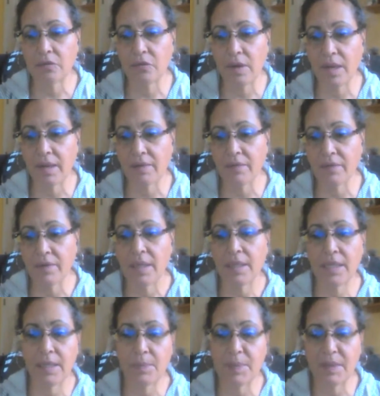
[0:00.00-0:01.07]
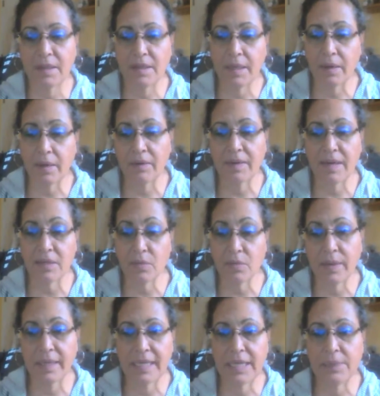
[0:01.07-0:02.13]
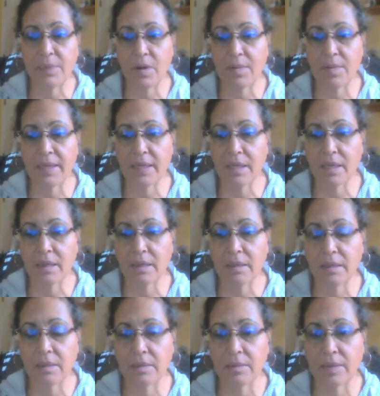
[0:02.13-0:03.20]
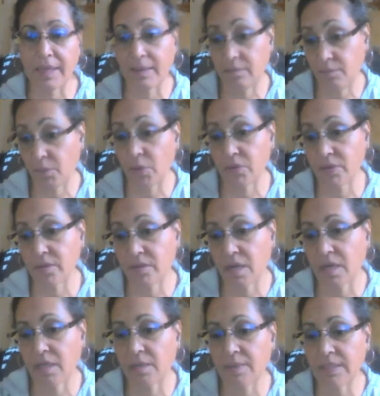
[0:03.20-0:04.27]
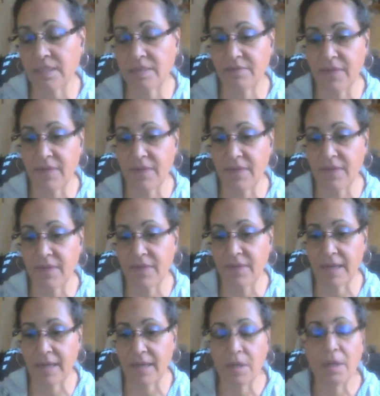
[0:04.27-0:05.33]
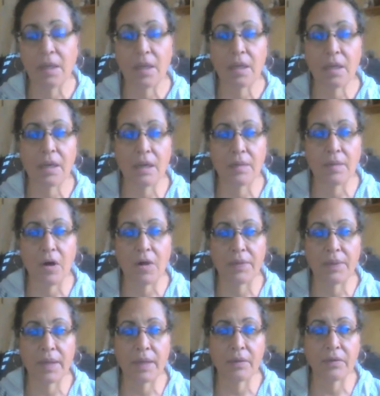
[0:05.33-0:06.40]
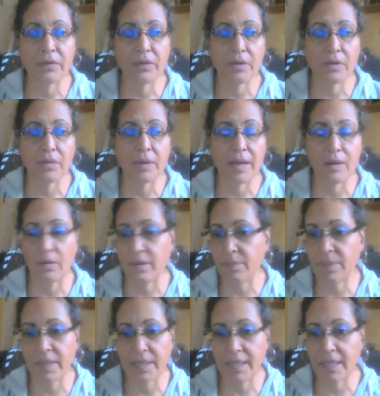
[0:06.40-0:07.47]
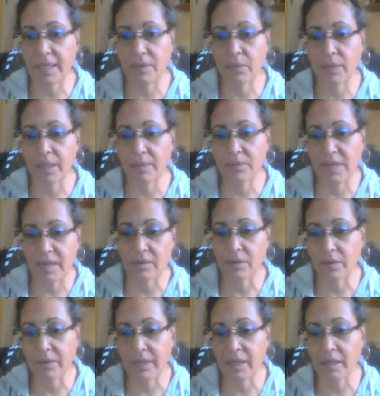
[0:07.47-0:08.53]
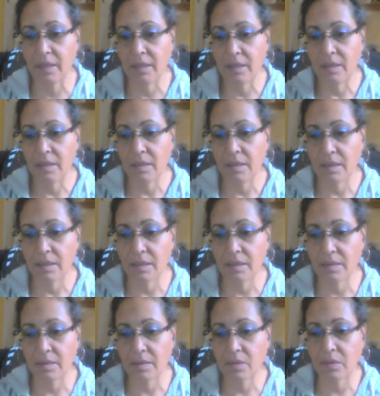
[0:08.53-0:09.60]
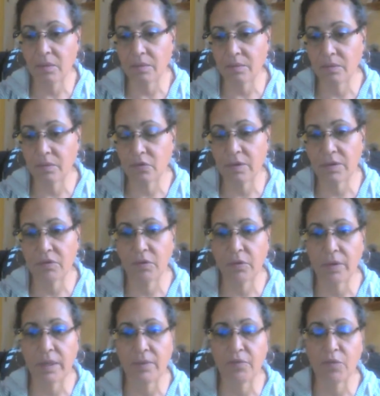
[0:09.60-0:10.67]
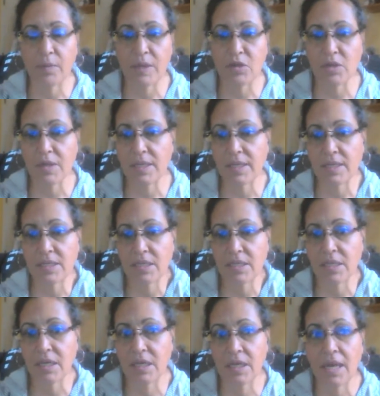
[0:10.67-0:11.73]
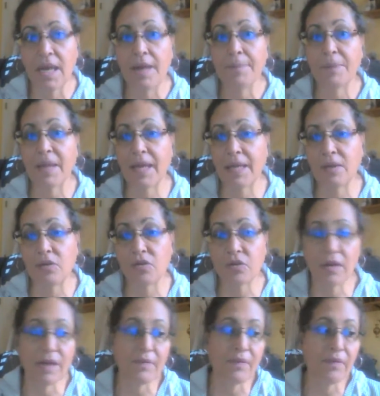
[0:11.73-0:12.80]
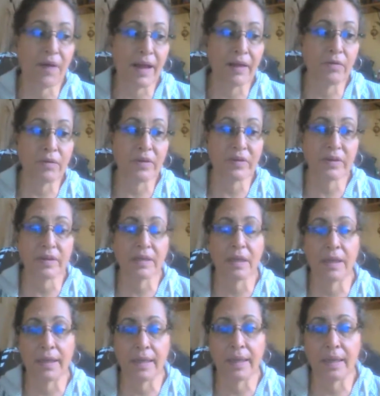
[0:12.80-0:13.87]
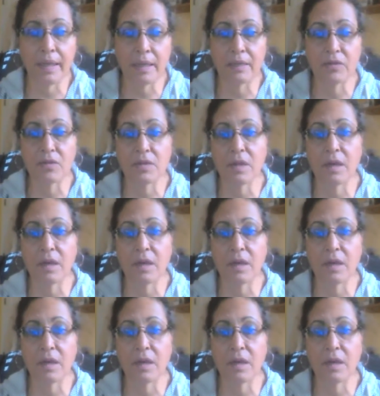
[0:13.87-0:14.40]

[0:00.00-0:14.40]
drive, keep it there, and that's where I keep all my personal documents of that nature on there. So I only plug it in when I'm downloading or transferring information, and you should have a virus and